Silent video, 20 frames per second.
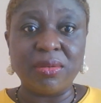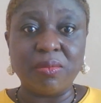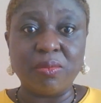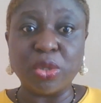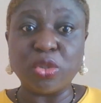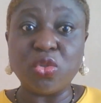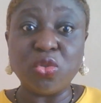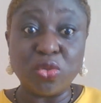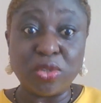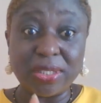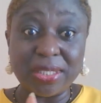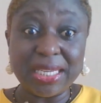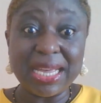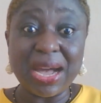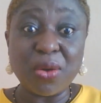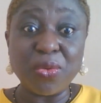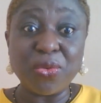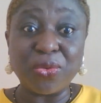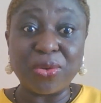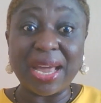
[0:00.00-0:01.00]
But you see
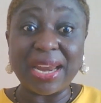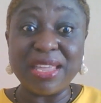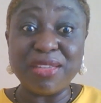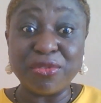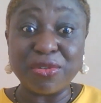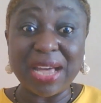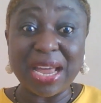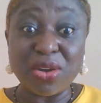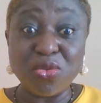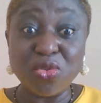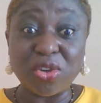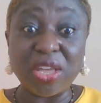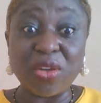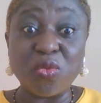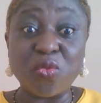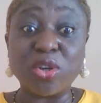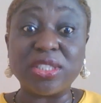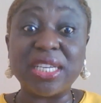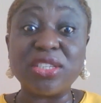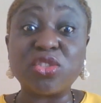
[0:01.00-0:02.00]
how you can, if you can look
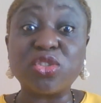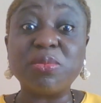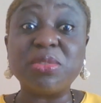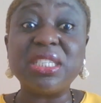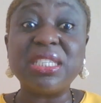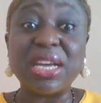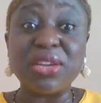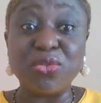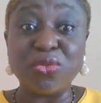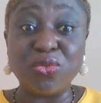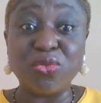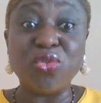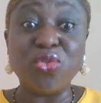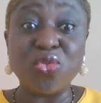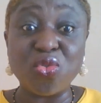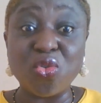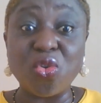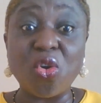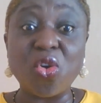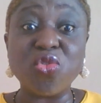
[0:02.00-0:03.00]
inward, there is something that you
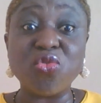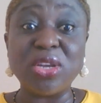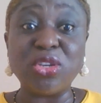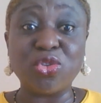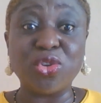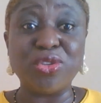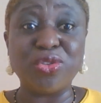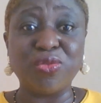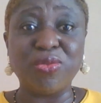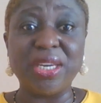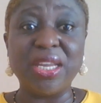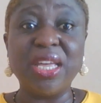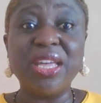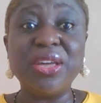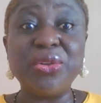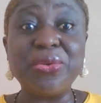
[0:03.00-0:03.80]
know or you enjoy doing,